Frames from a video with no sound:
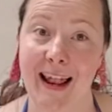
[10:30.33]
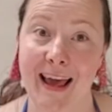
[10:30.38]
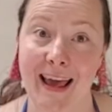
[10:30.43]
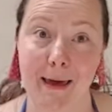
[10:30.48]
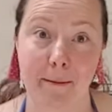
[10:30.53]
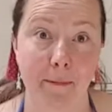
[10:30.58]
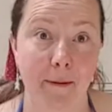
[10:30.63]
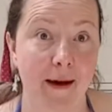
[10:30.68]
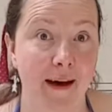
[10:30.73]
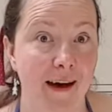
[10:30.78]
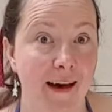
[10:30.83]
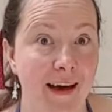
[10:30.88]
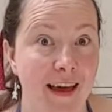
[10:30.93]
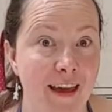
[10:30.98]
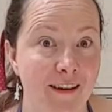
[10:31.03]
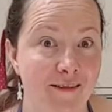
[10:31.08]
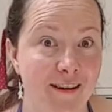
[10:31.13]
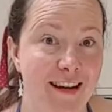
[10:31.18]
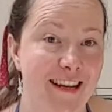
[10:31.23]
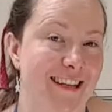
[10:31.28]
like
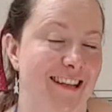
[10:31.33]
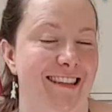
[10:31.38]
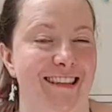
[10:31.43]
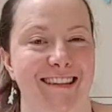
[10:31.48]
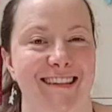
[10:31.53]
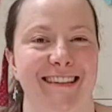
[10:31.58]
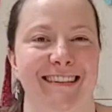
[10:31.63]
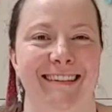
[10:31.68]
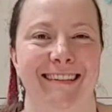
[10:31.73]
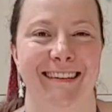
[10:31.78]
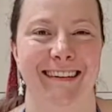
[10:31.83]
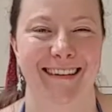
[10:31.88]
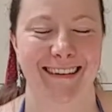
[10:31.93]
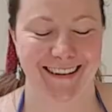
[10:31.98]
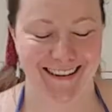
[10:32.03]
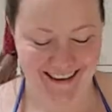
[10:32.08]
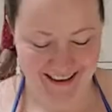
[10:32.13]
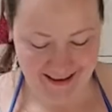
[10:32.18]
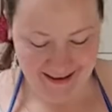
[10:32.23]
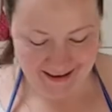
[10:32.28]
pirates.
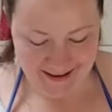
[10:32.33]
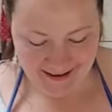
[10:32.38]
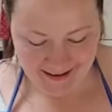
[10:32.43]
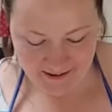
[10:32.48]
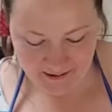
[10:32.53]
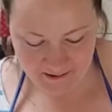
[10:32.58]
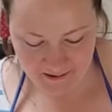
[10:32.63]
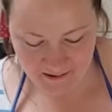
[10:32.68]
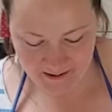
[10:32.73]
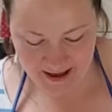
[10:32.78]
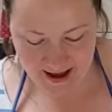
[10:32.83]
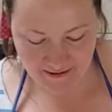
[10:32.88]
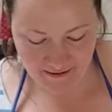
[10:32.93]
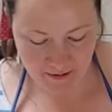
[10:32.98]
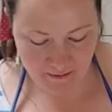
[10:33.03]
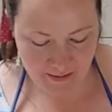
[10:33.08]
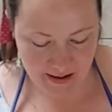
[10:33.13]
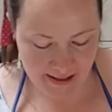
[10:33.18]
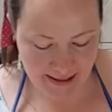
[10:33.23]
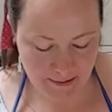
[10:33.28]
Oh, that
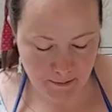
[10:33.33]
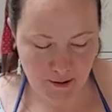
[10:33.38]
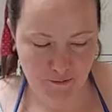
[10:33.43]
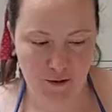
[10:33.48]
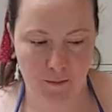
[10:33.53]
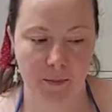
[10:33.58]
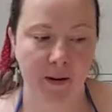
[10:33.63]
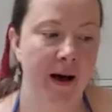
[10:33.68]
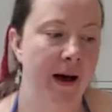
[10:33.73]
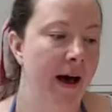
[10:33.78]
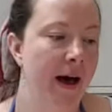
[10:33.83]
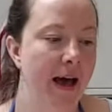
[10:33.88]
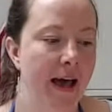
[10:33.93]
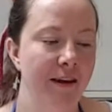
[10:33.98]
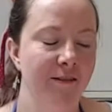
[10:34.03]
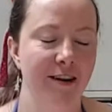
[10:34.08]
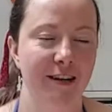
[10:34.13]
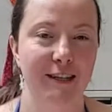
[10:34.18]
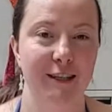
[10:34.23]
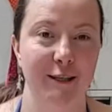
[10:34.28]
reminds me of a
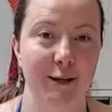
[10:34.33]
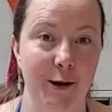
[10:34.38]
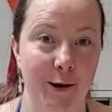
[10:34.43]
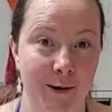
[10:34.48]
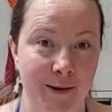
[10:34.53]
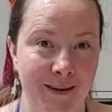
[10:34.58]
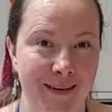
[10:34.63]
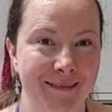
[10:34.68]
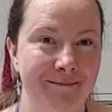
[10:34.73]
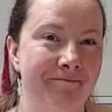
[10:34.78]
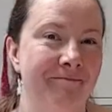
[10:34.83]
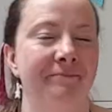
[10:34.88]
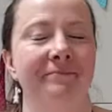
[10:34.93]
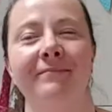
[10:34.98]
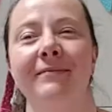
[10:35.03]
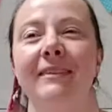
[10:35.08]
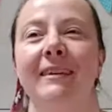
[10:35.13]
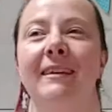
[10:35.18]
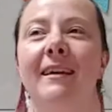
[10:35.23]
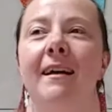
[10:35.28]
pirate song.
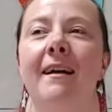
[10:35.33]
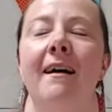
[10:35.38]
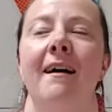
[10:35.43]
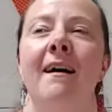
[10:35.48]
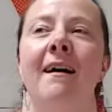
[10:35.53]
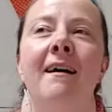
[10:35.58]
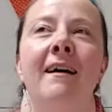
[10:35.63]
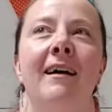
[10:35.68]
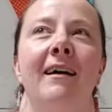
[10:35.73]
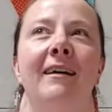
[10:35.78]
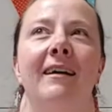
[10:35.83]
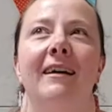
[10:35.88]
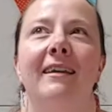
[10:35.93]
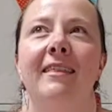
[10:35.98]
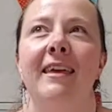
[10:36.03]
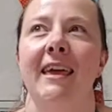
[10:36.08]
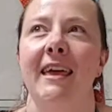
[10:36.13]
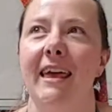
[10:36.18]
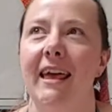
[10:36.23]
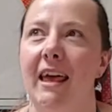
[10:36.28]
I
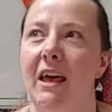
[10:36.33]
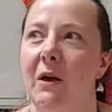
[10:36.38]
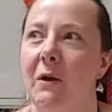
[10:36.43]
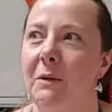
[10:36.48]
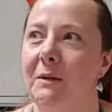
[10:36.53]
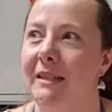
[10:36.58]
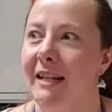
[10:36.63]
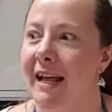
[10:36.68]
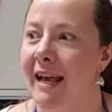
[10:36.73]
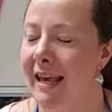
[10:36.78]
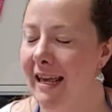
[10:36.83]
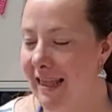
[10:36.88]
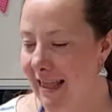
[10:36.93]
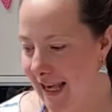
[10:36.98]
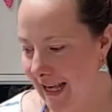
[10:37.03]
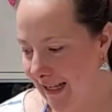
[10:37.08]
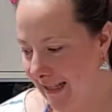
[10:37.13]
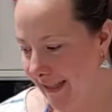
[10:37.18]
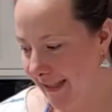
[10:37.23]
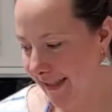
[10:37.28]
think it goes like
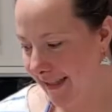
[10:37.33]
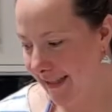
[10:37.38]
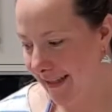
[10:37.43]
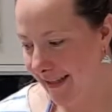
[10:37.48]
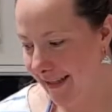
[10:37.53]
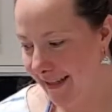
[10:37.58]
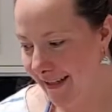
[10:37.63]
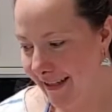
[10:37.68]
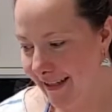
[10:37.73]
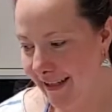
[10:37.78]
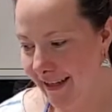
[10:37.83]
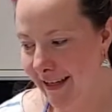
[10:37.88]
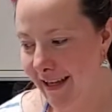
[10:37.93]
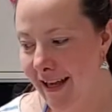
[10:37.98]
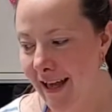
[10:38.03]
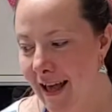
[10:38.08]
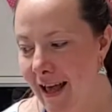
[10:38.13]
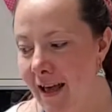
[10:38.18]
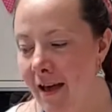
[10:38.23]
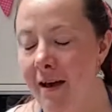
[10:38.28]
this.
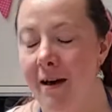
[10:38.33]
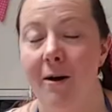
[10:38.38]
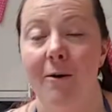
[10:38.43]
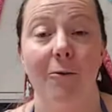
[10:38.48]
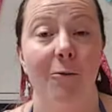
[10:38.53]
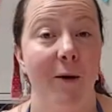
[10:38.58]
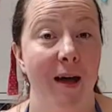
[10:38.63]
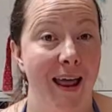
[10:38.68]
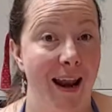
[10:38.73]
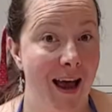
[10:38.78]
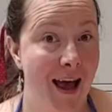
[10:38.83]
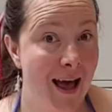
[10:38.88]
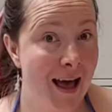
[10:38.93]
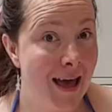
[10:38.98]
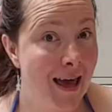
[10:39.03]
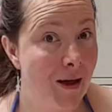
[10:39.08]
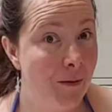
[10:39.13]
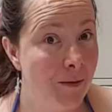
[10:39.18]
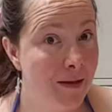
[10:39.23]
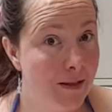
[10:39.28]
When
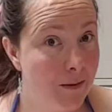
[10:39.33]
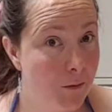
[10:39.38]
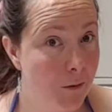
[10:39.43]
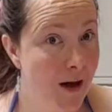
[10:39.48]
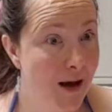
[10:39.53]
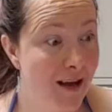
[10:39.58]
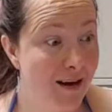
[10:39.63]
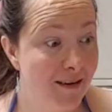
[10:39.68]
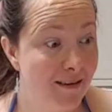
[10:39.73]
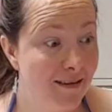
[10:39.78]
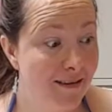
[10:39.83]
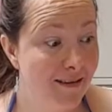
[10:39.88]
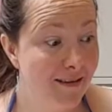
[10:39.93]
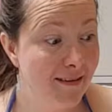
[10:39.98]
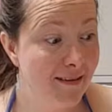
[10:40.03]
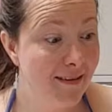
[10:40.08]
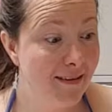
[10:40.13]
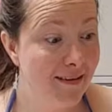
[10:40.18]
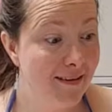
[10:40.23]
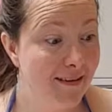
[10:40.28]
I was
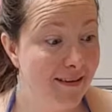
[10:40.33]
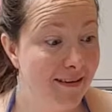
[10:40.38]
one,